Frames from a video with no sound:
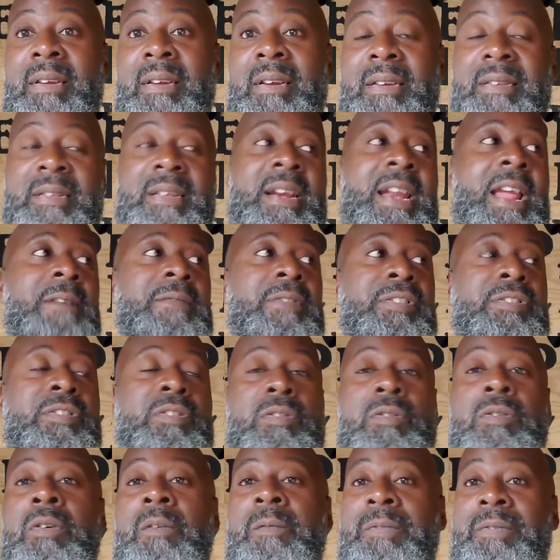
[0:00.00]
And then after
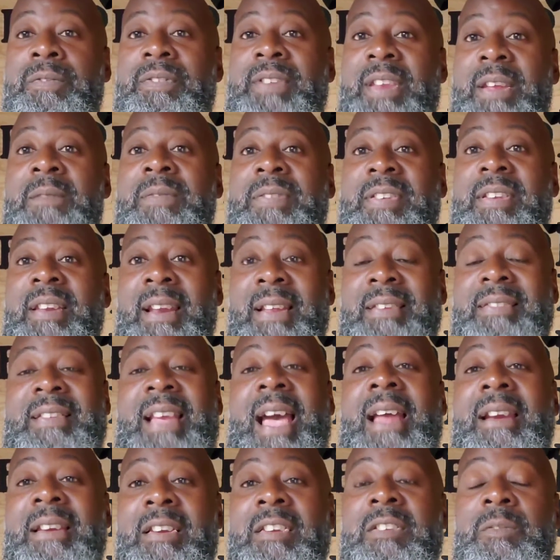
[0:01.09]
Shakur Stevenson has
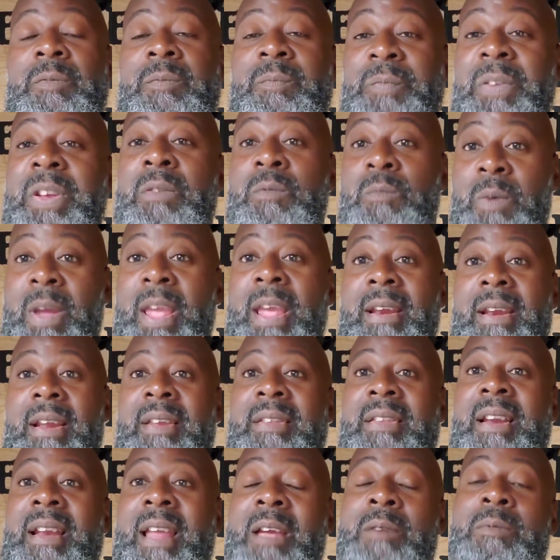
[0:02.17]
gotten his feet wet in
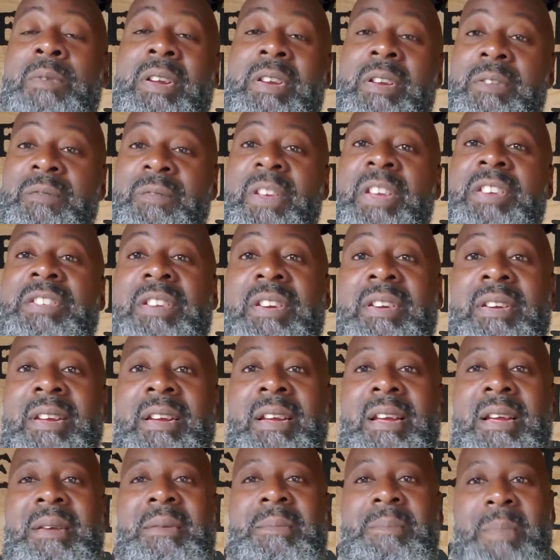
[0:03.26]
the lightweight division,
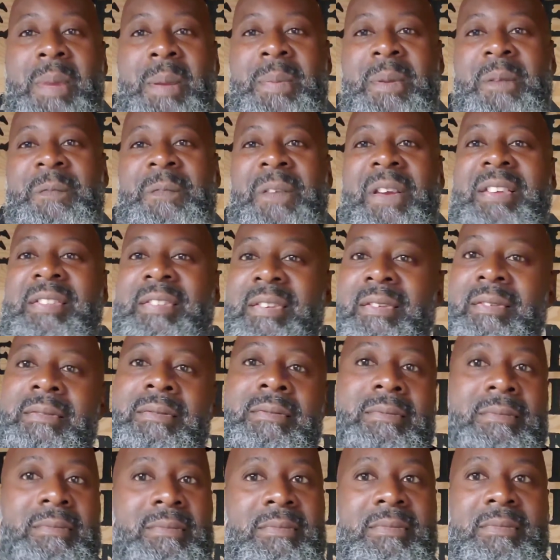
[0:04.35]
maybe facing
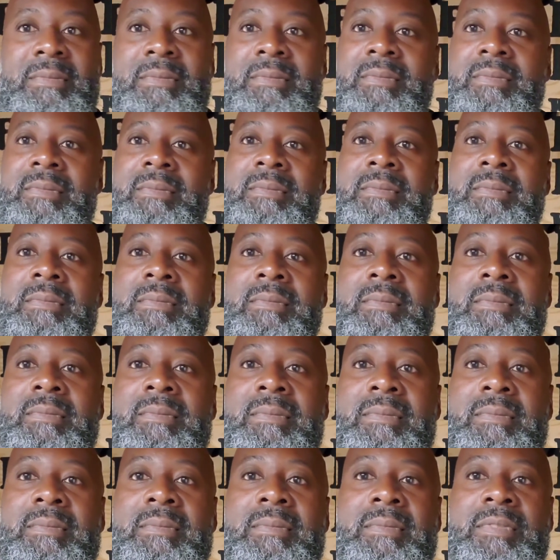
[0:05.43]

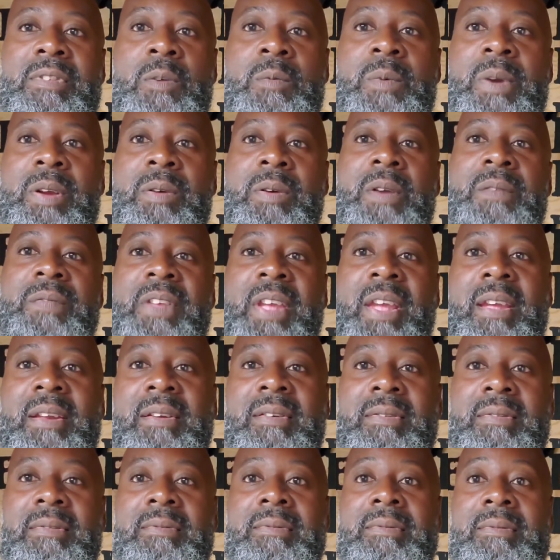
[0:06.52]
the winner of that.
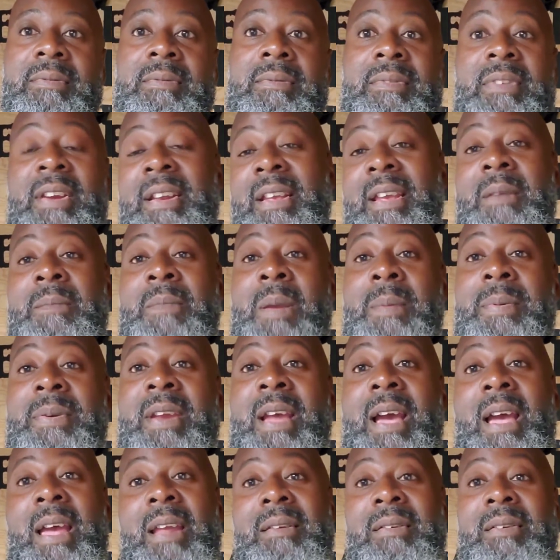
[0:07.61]
Then again, maybe
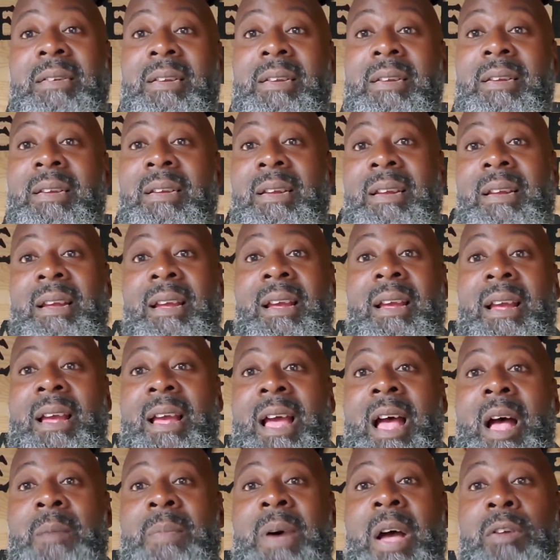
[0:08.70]
not.
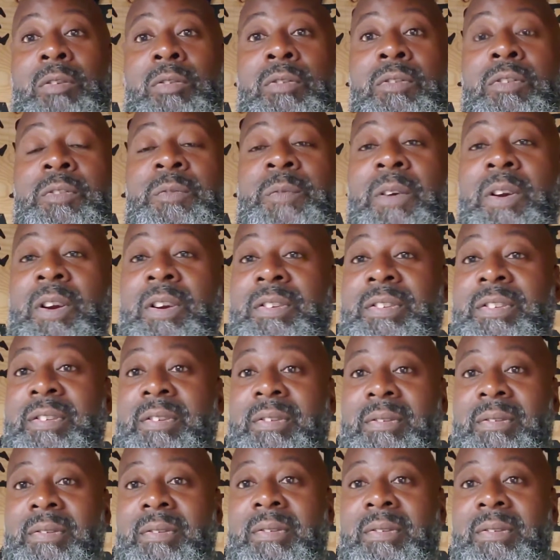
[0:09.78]
How about Cruz first?